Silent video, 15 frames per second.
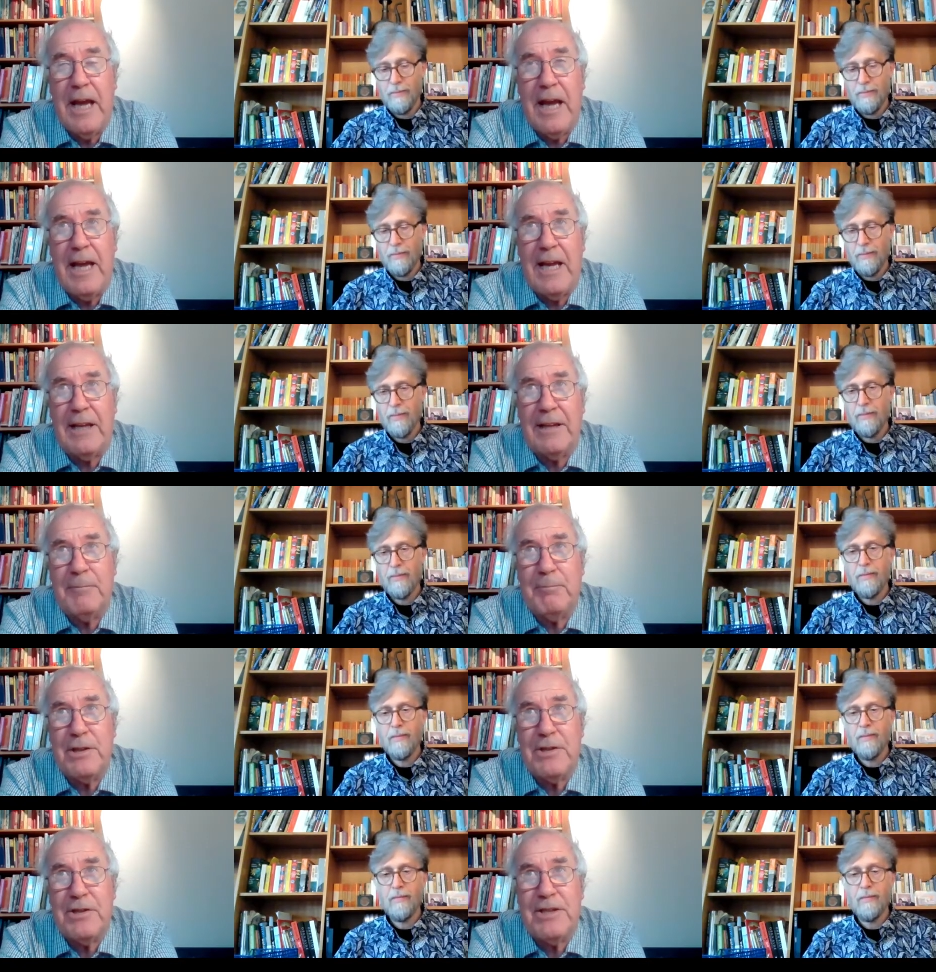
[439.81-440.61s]

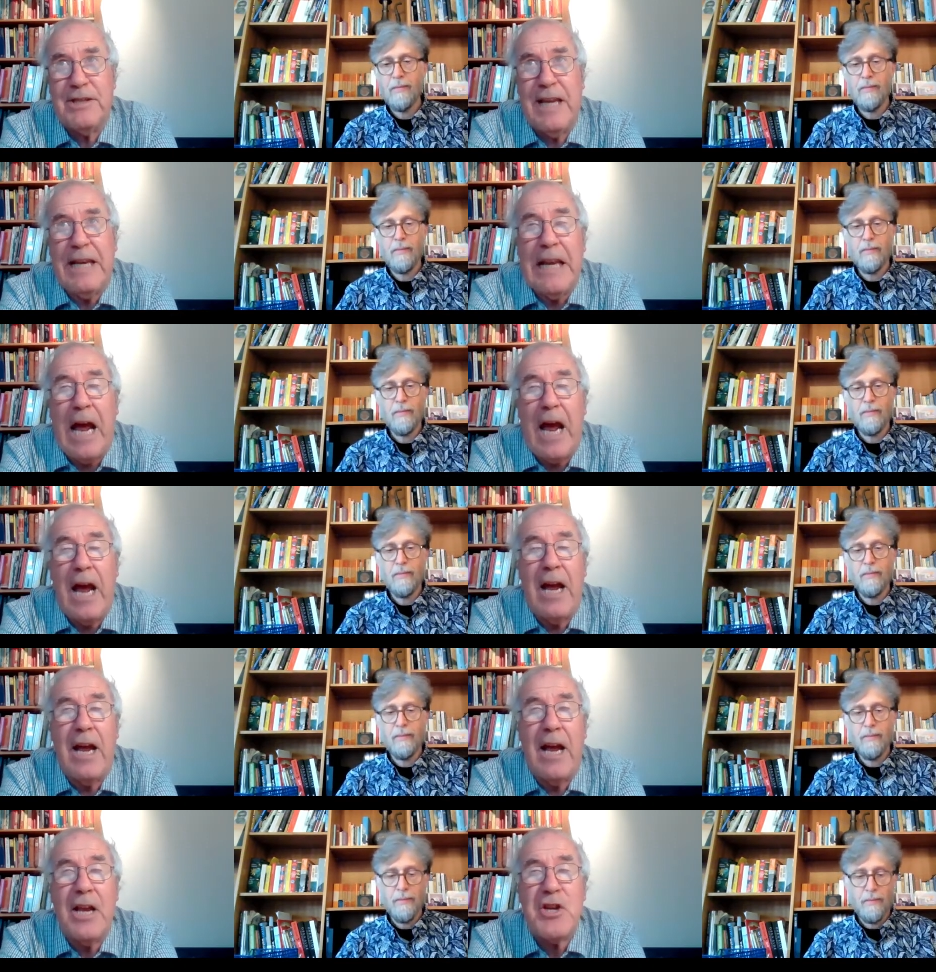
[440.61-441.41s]
Speaker 1: And but she said
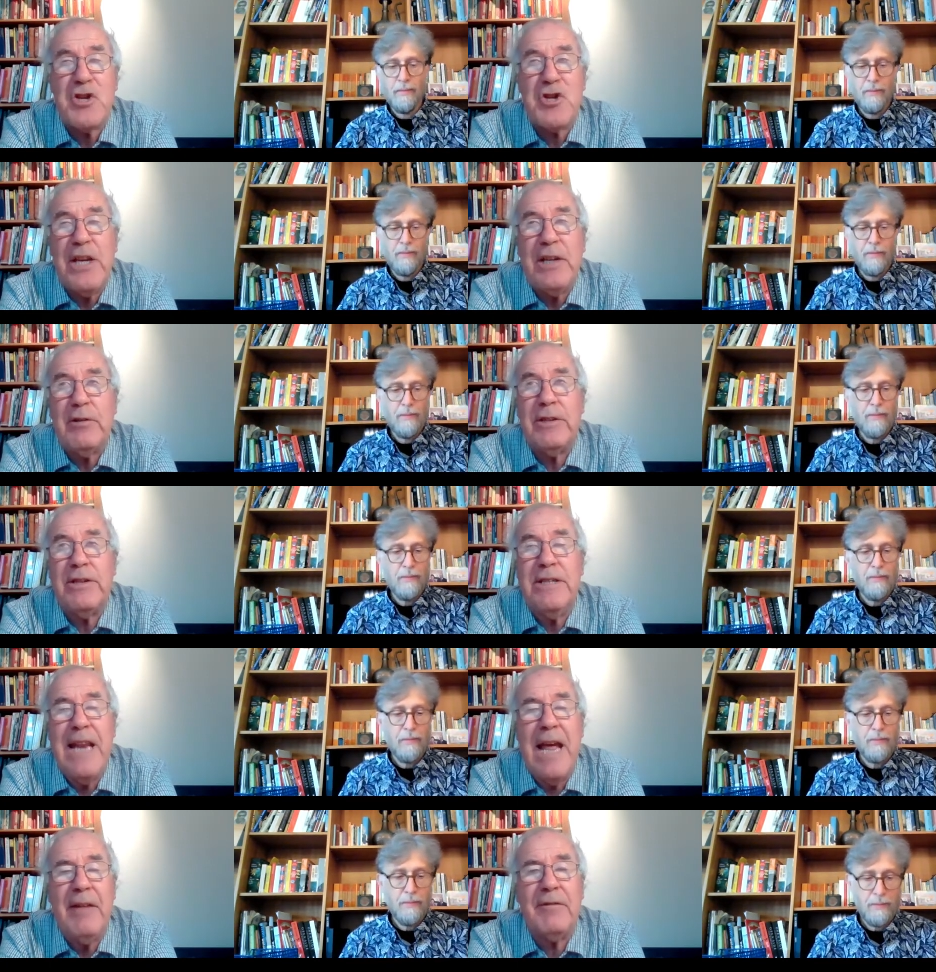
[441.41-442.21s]
she
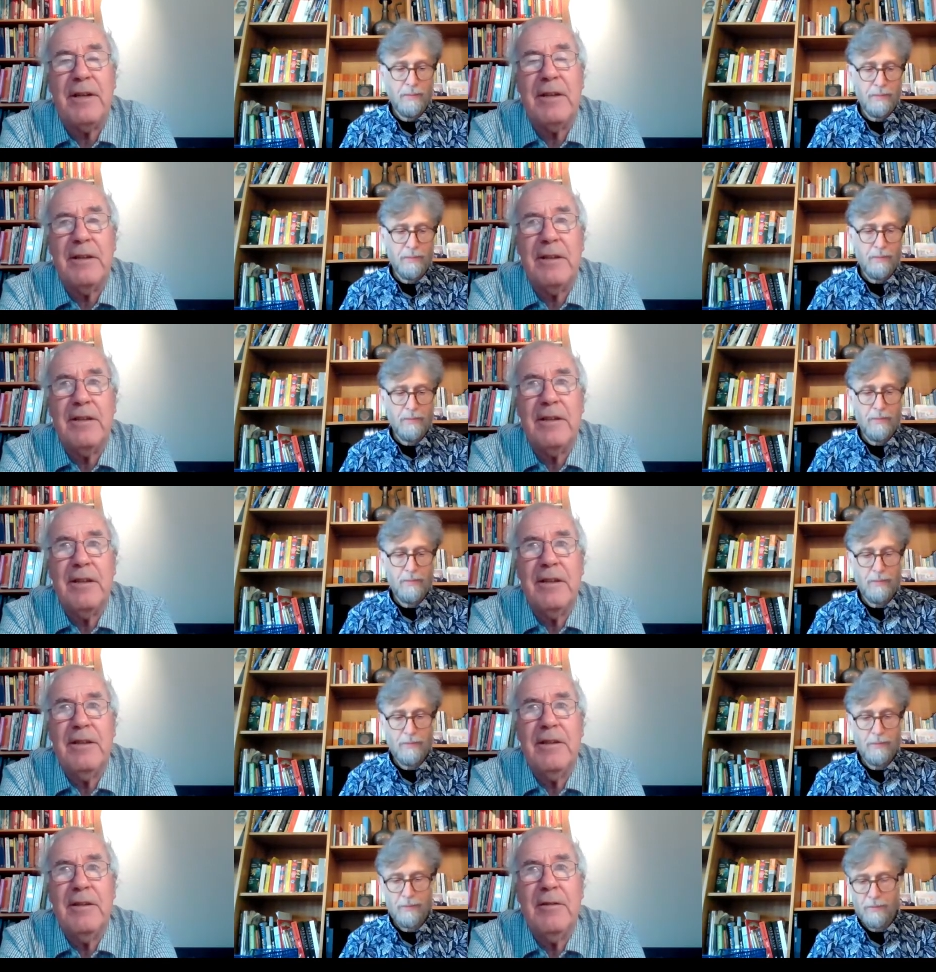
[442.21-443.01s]
could never
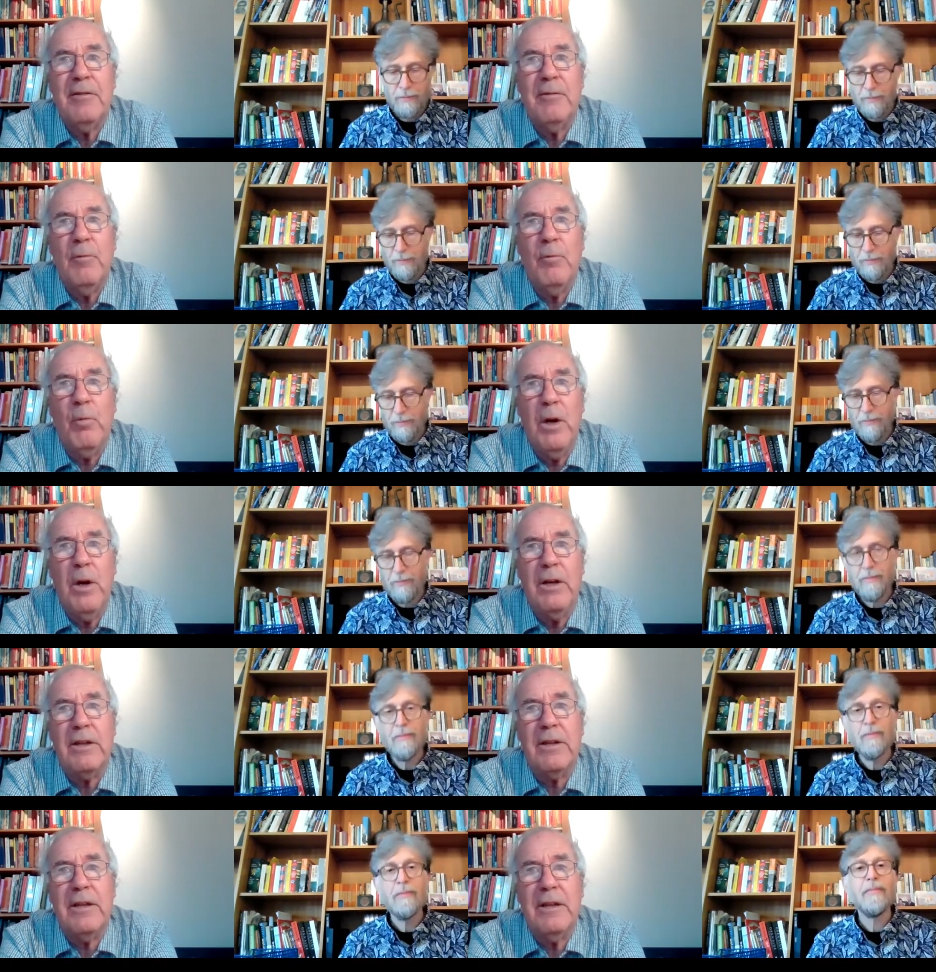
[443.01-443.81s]

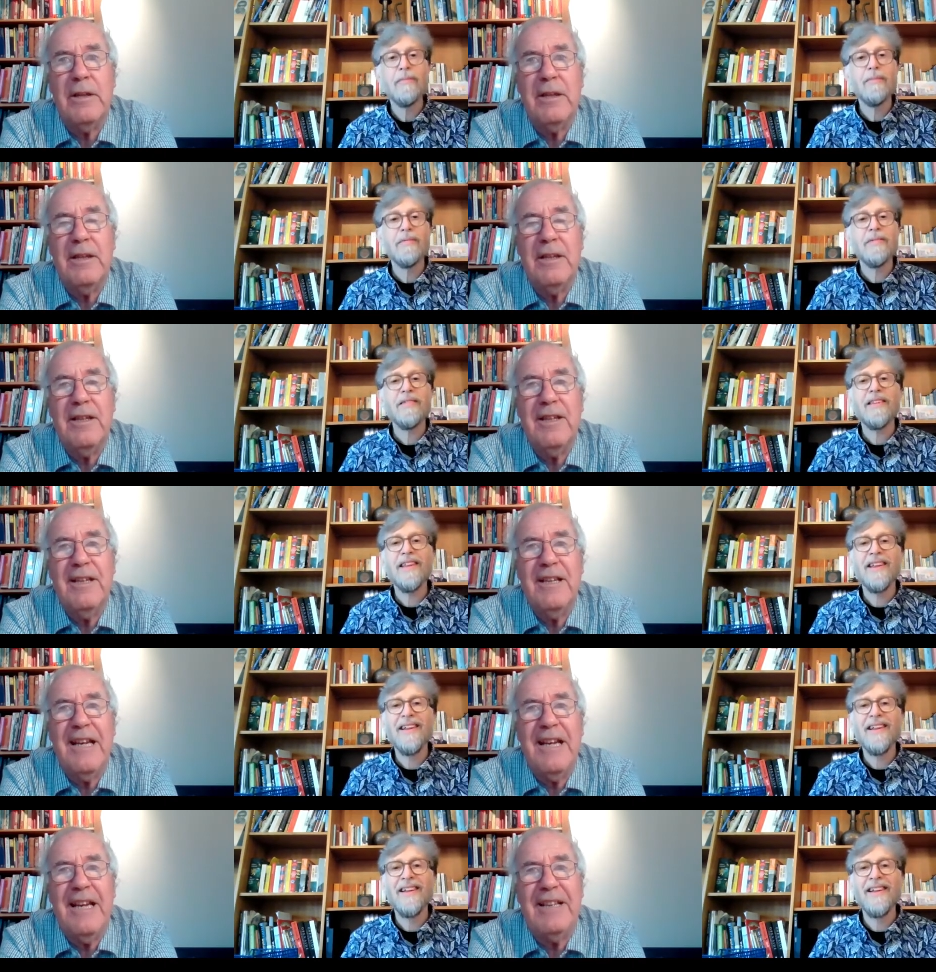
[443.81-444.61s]
work
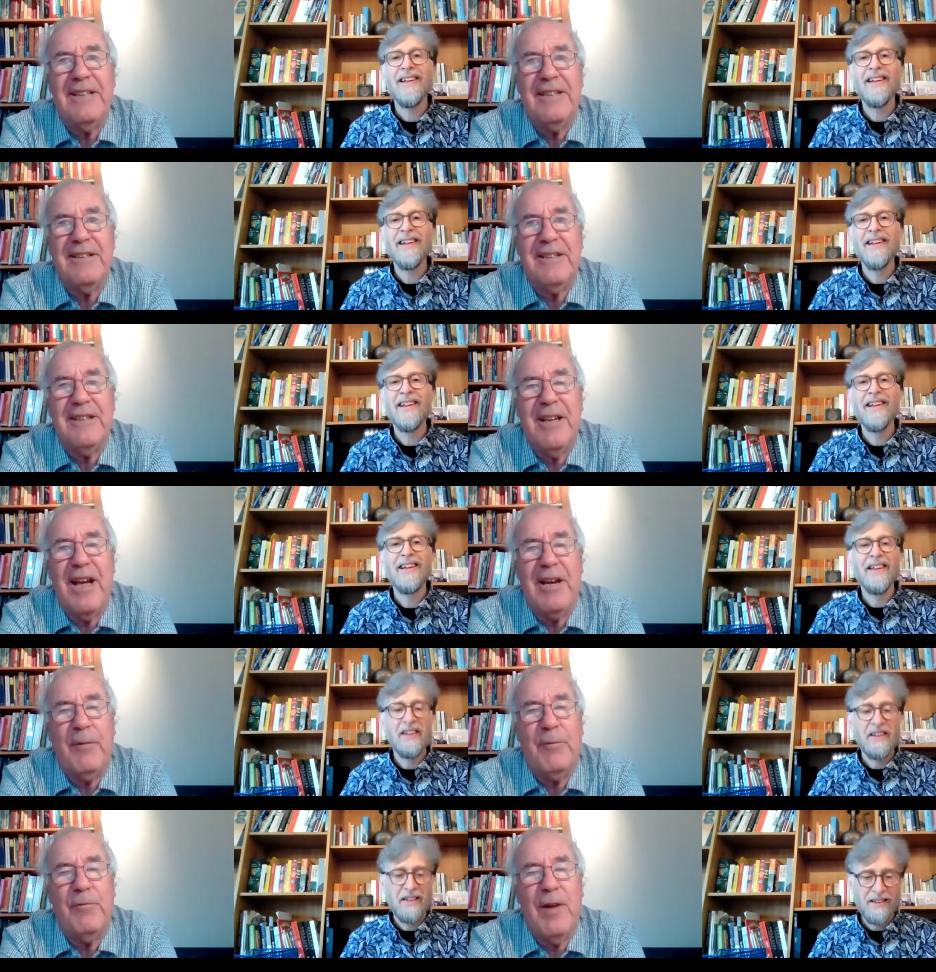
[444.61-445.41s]
in
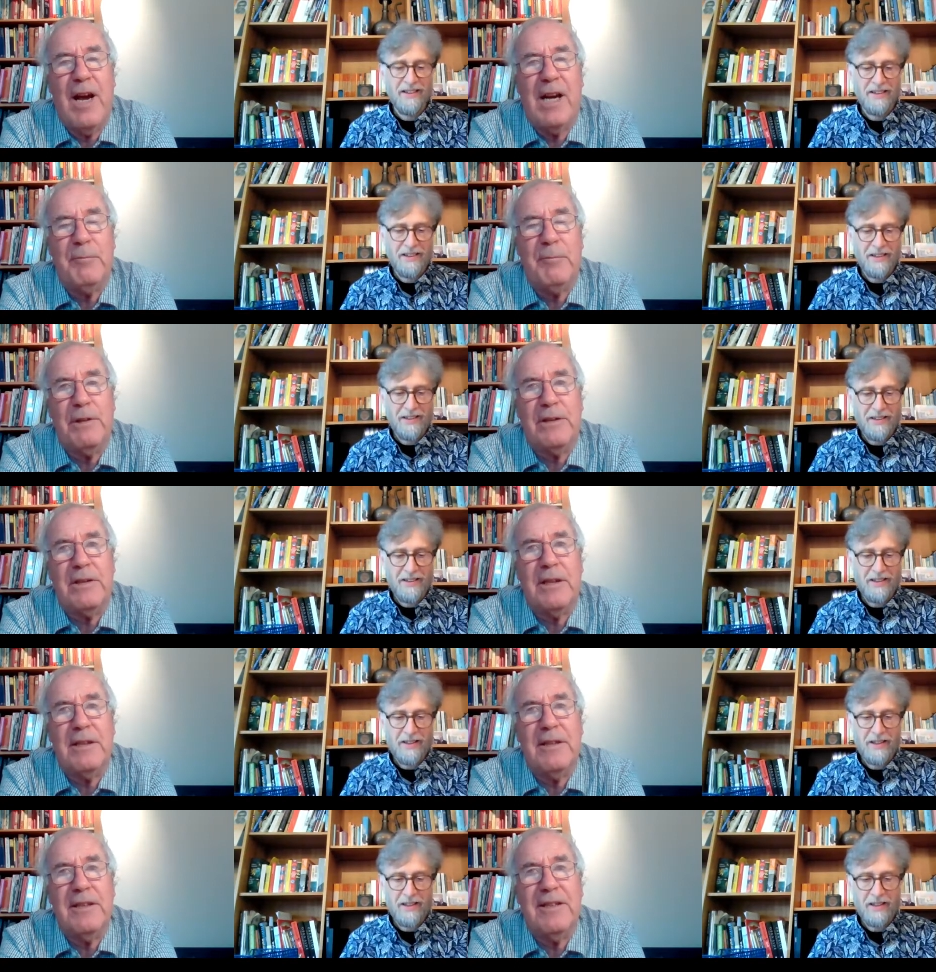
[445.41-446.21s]
an
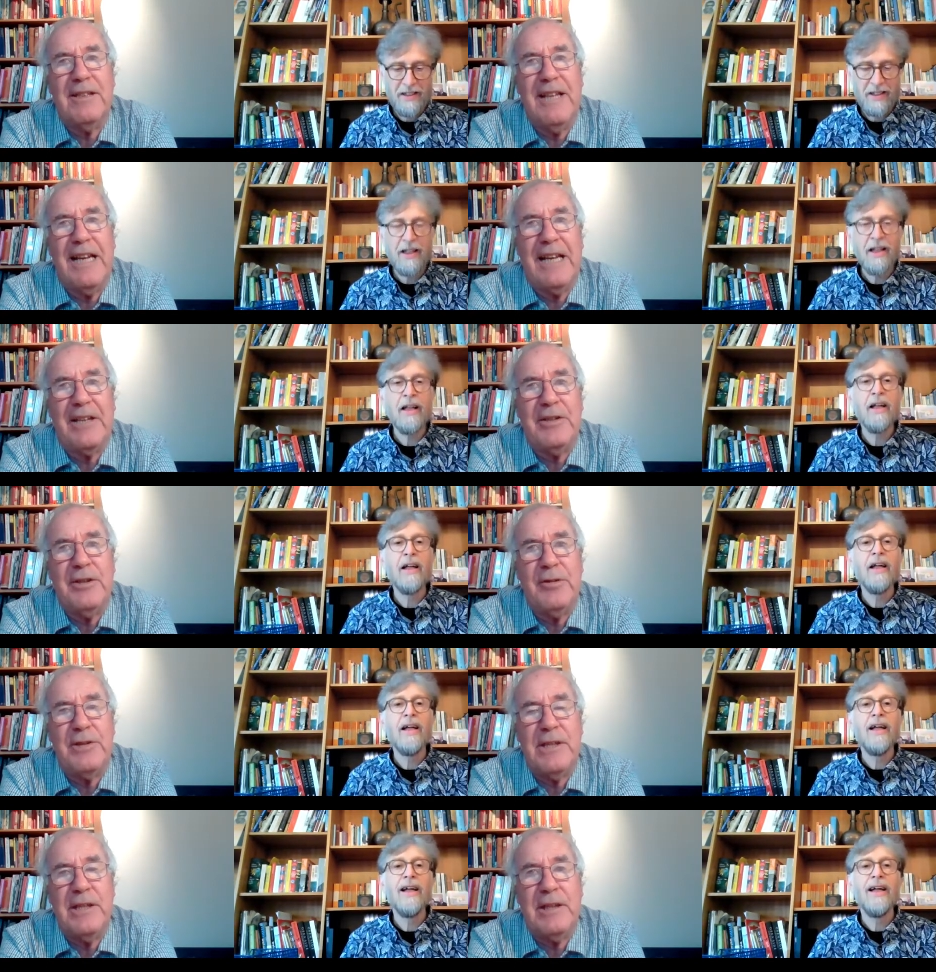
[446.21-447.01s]
environment like
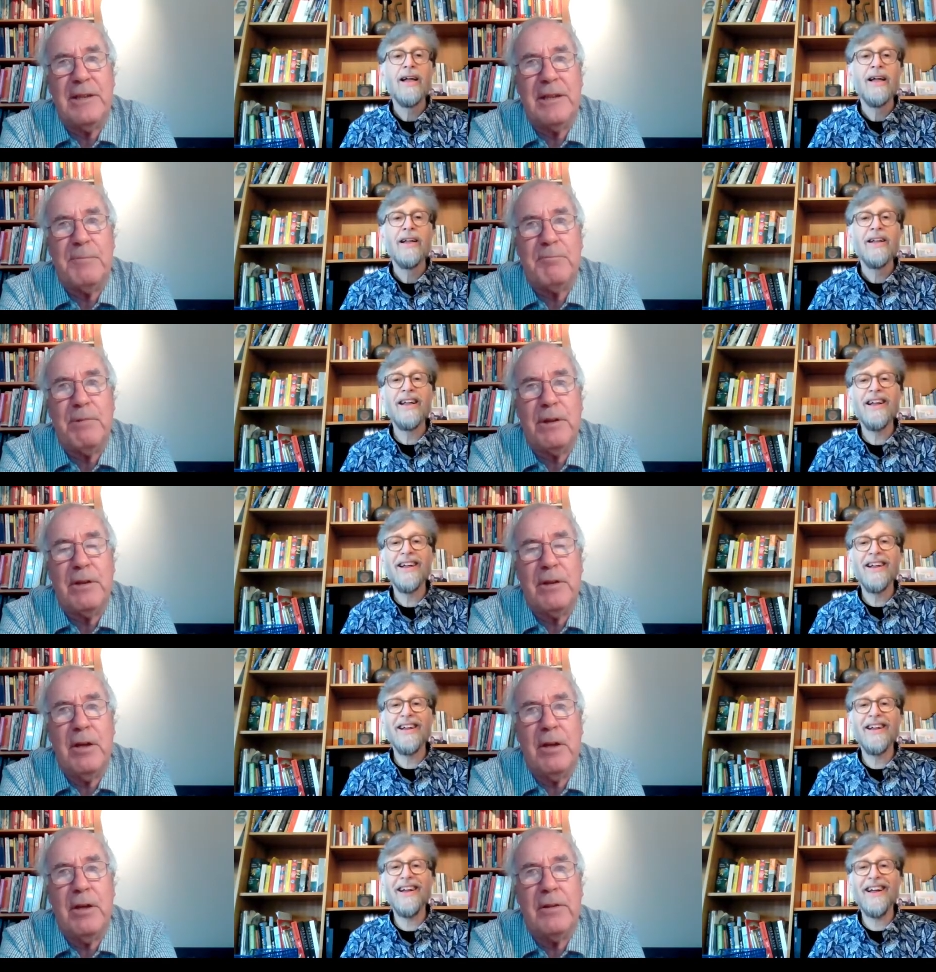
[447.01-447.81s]
New Zealand
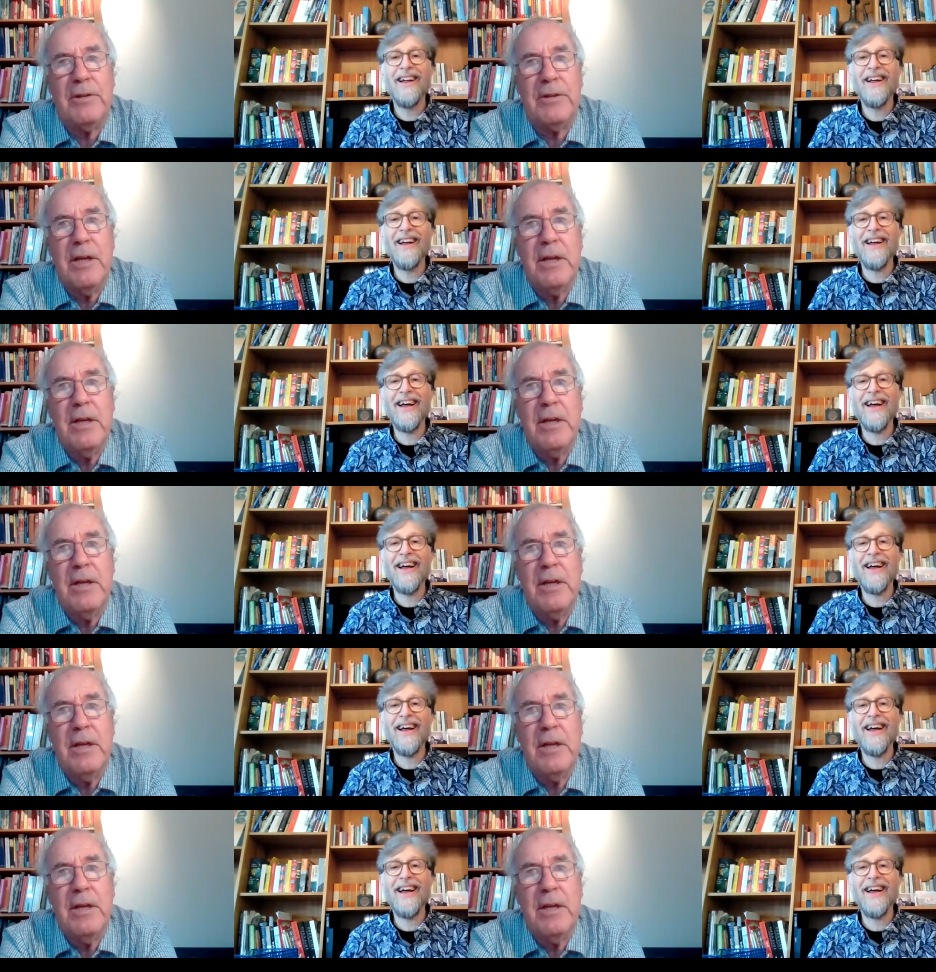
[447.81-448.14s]
because